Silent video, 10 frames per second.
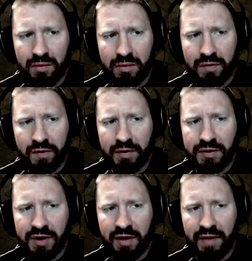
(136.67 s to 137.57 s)
So
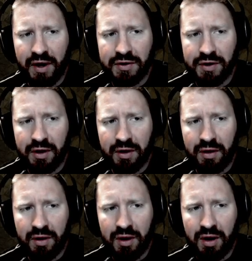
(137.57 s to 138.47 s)

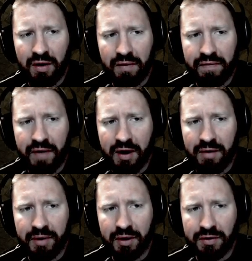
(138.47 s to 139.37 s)
incentivizing the
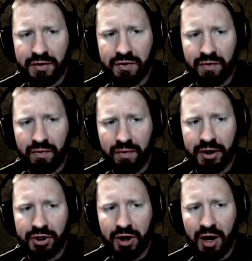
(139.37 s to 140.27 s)
fire builds,
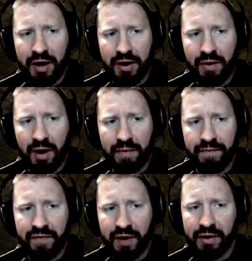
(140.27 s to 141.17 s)
which I know are
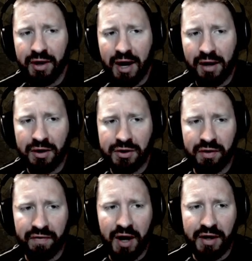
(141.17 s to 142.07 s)
very lackluster.
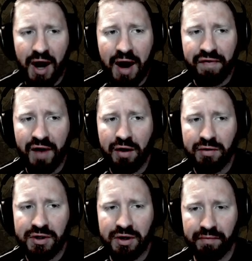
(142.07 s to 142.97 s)
In fact, I
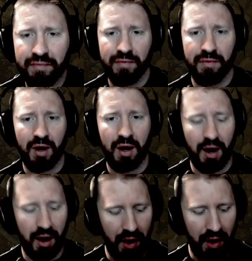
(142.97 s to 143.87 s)
found some,
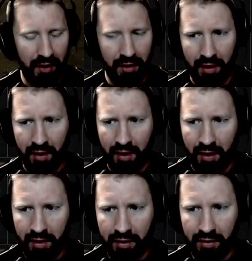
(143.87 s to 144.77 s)
what
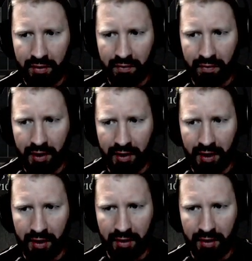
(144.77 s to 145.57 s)
are they?